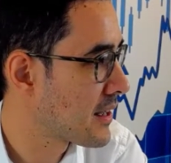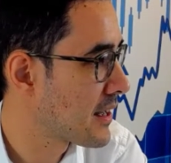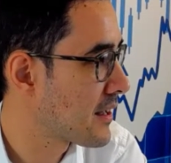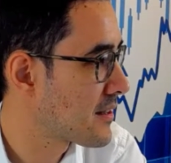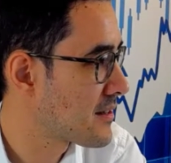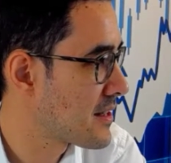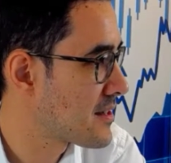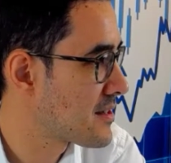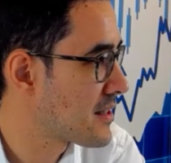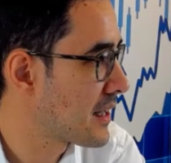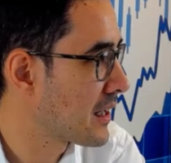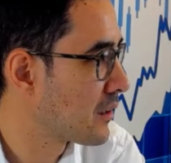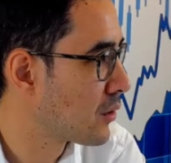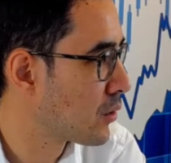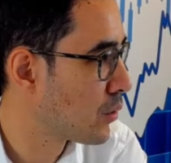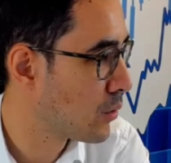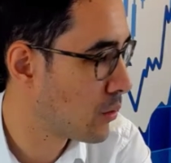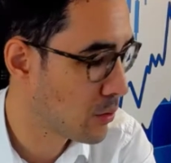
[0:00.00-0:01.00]
existing
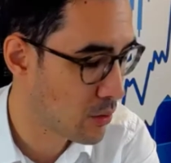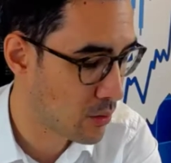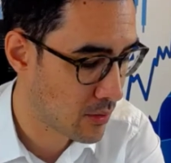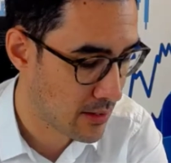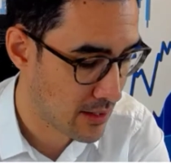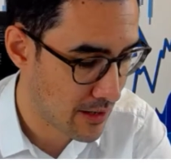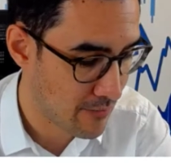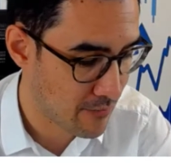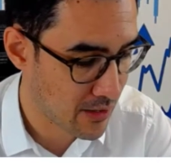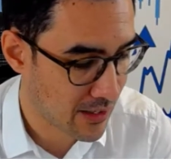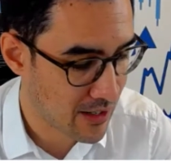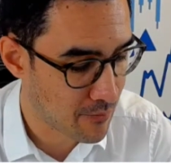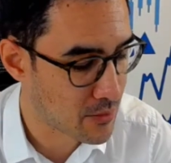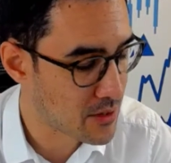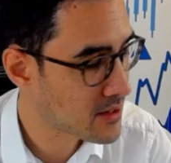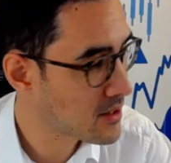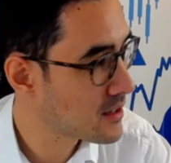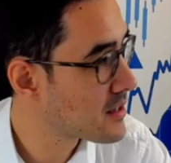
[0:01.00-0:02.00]
law? If the
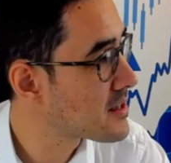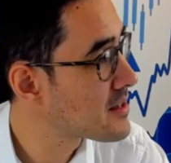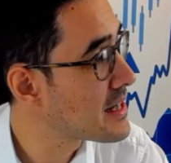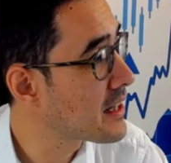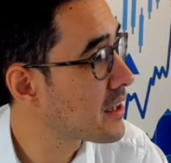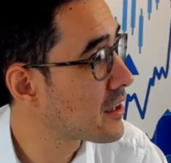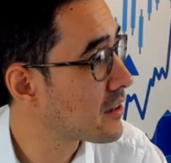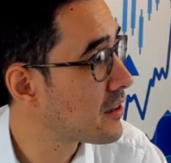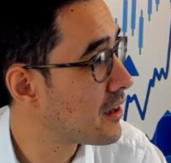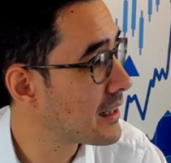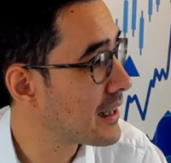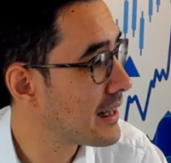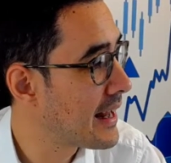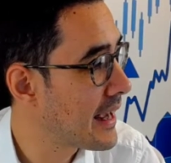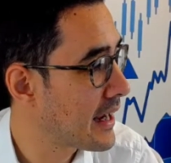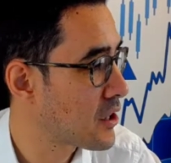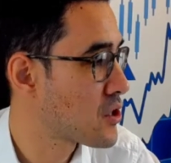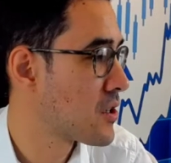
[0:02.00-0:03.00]
government's going to seek an early
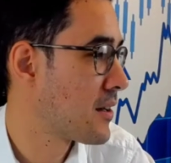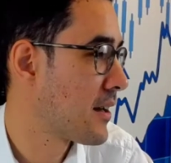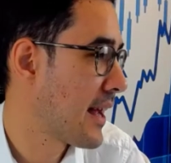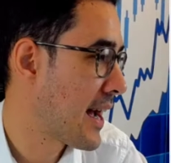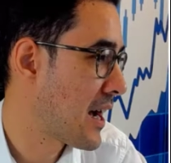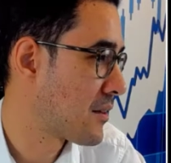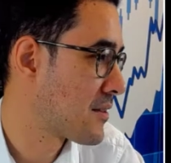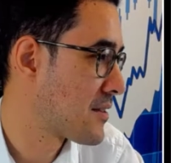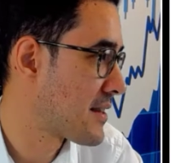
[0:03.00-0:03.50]
election, how does